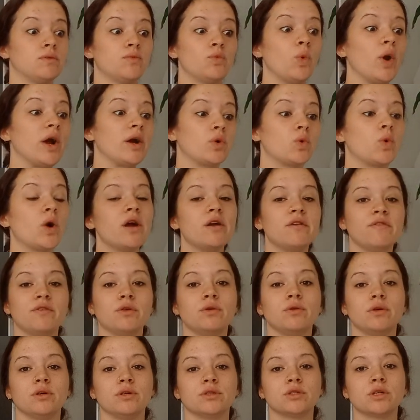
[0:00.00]
Quite a few
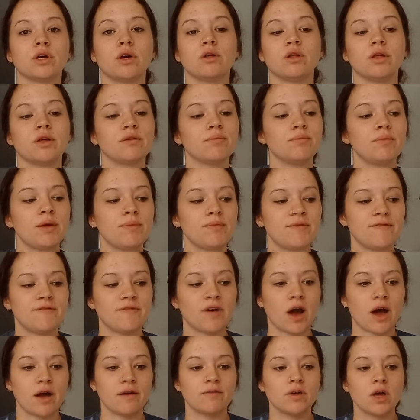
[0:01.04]
years ago, like maybe
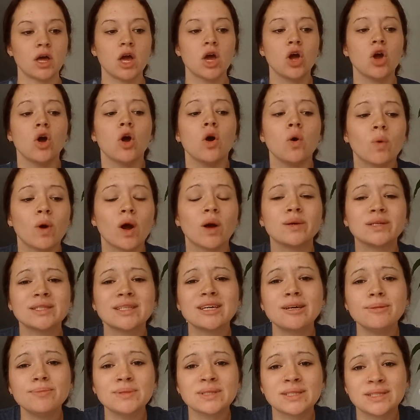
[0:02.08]
5. Where I was
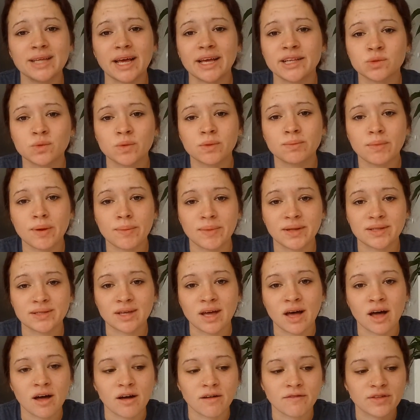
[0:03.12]
like obsessed with my mental
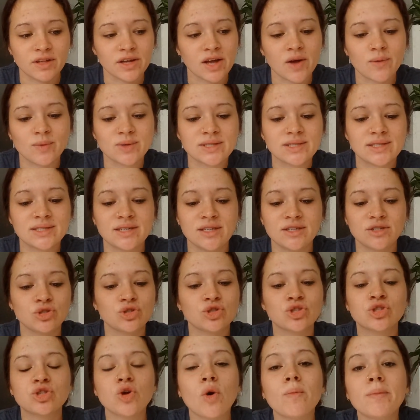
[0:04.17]
health. Like I was seeing
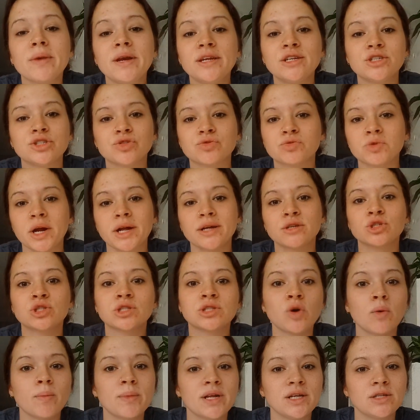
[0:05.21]
so many shrinks,
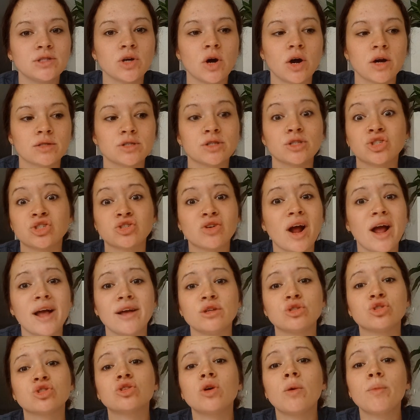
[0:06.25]
so many doctors, trying
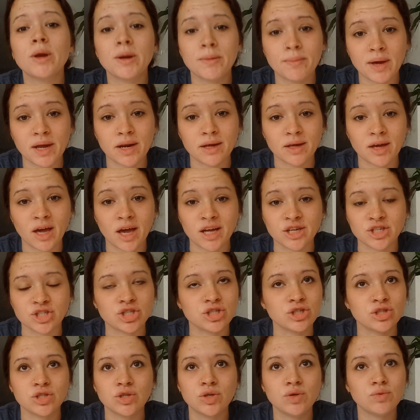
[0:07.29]
so many
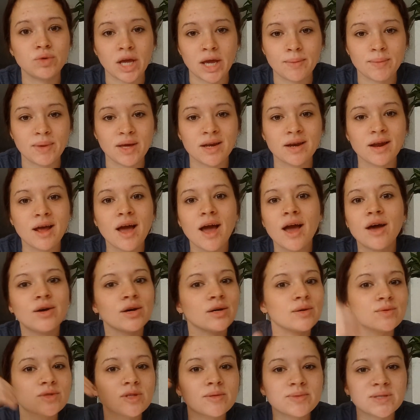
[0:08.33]
medications, you name it.
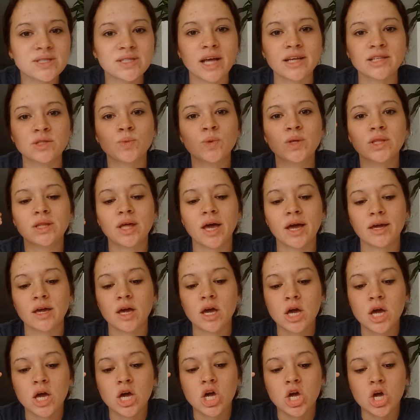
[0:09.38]
I was obsessed with like
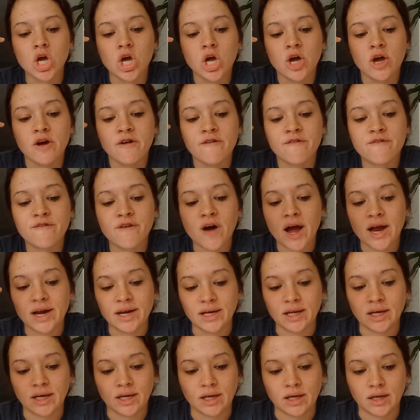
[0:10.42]

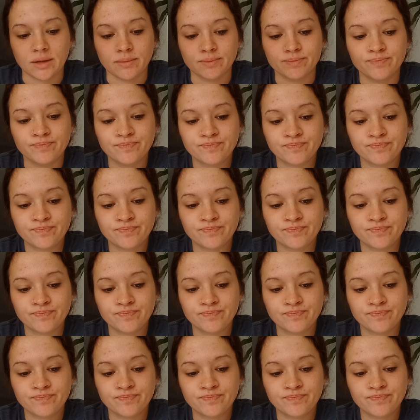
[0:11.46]
finding